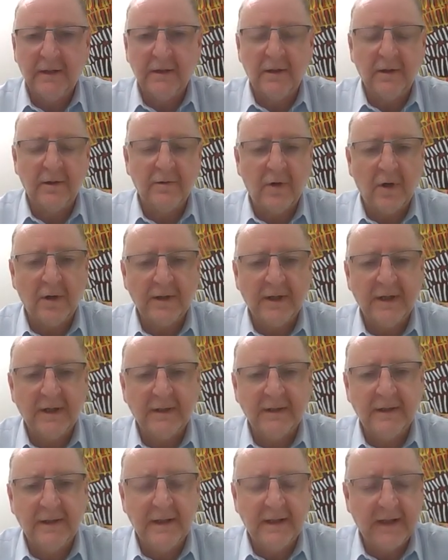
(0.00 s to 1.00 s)
Grant
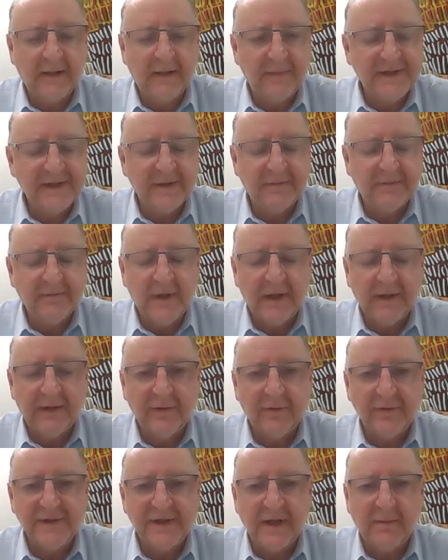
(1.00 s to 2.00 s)
can give me some
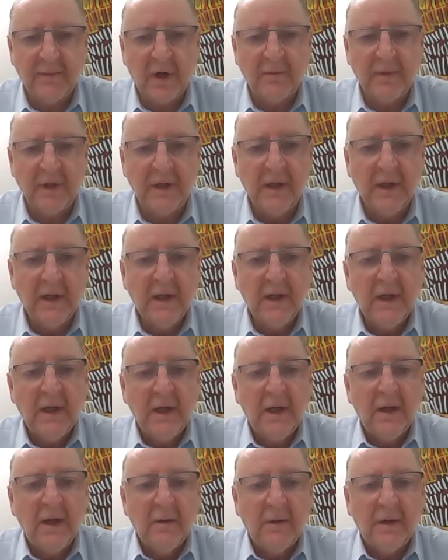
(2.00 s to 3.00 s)
thoughts in a moment.
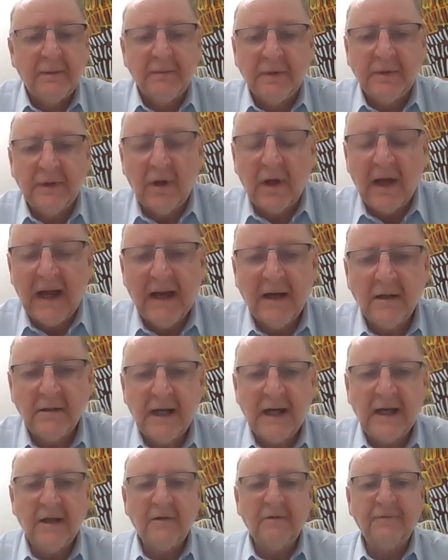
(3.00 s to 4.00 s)
But
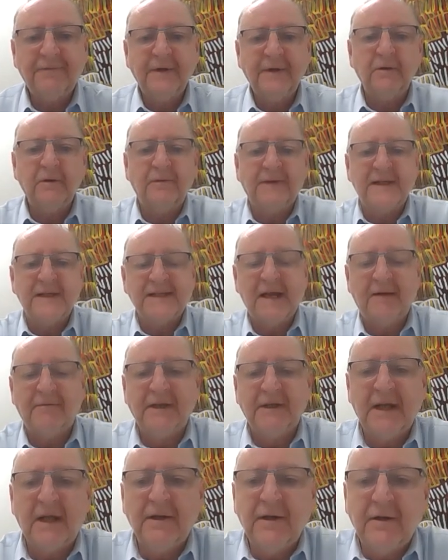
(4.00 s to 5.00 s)
our view of this,
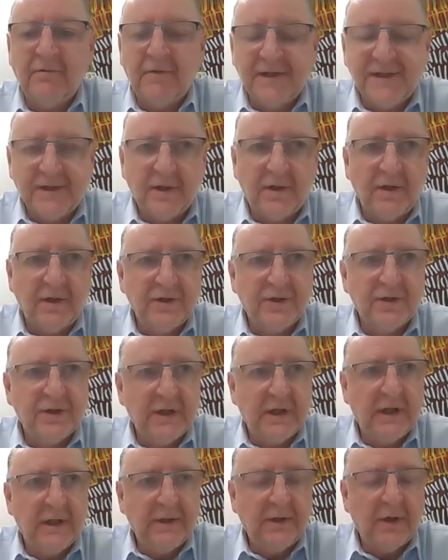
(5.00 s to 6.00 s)
having done the research,
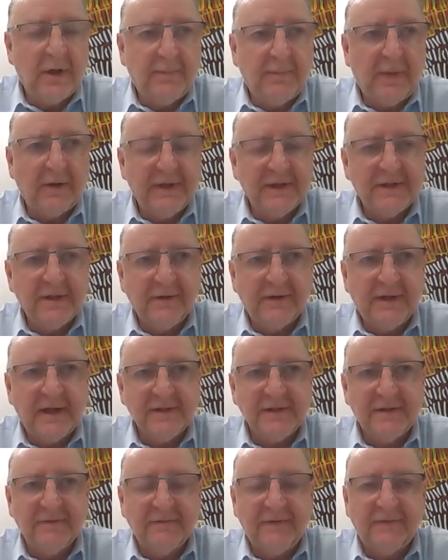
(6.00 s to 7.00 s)
both in
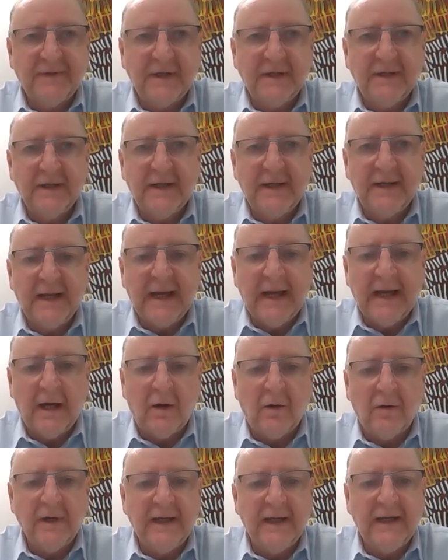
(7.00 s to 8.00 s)
2015 and
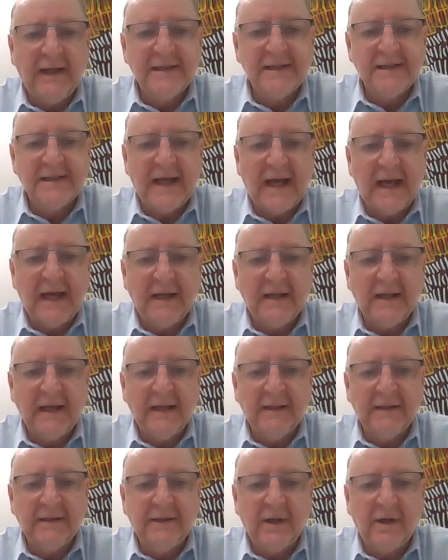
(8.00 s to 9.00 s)
now, is that
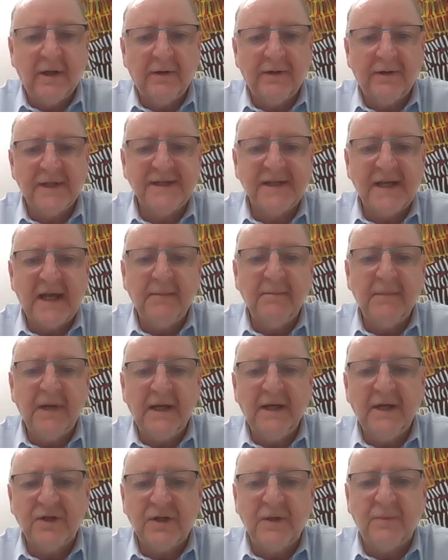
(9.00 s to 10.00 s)
the same
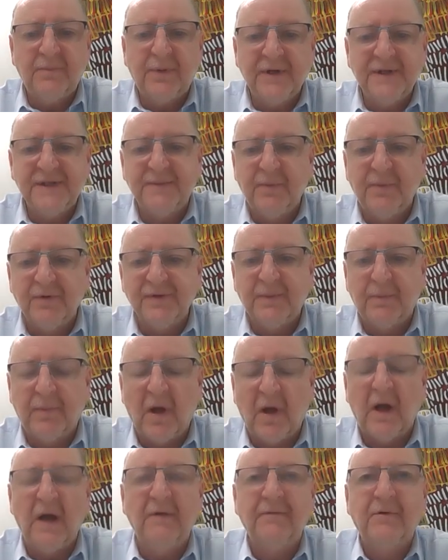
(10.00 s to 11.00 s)
leadership principles
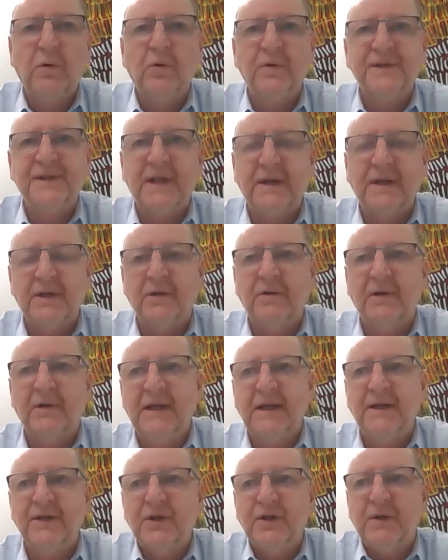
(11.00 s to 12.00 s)
apply. Of course they do.
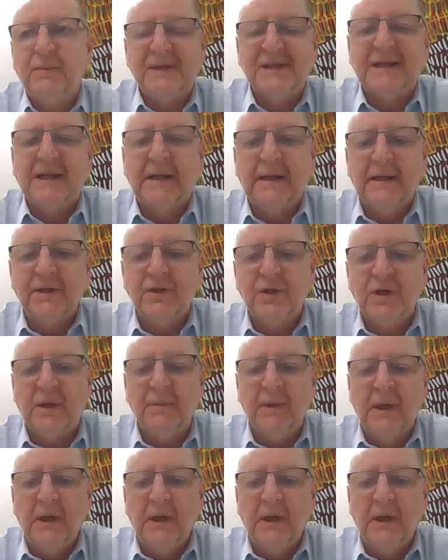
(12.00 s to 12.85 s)
Leadership is leadership,